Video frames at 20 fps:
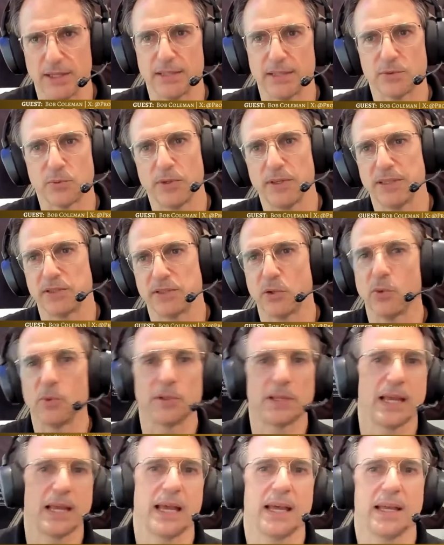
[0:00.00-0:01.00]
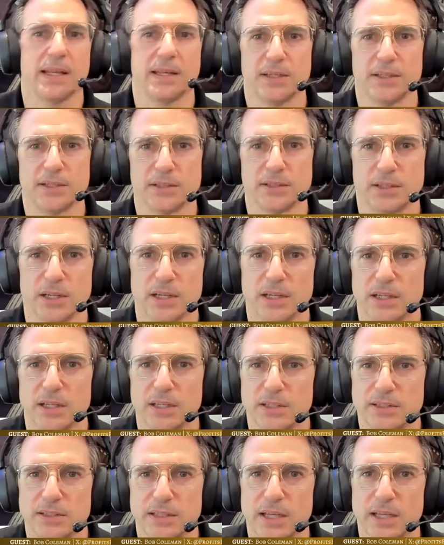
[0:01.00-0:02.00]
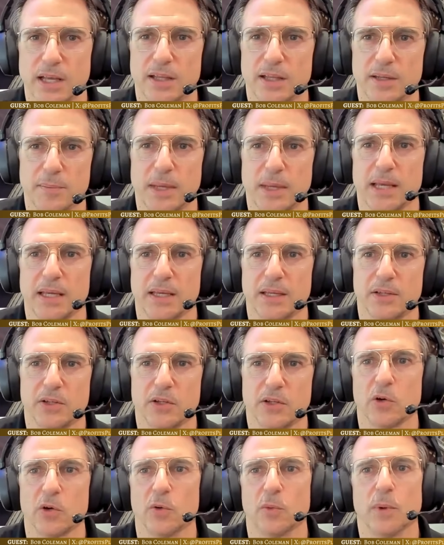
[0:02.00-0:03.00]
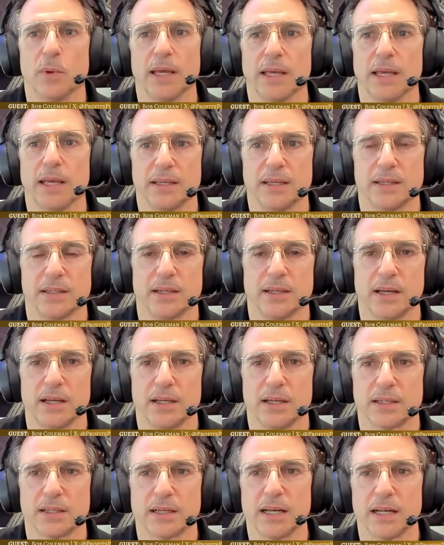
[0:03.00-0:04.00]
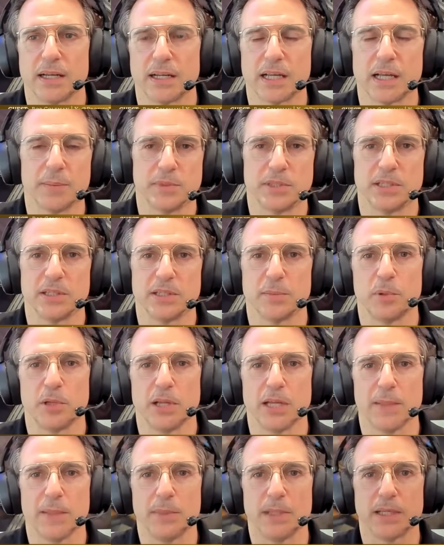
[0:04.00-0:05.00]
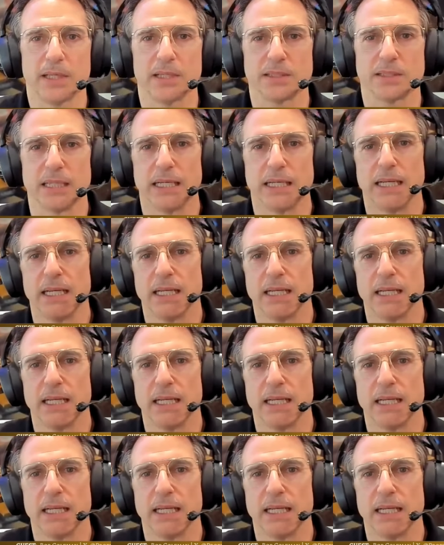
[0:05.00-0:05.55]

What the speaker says: And that's where this old adage, sell in May and go away, kind of comes into play. Because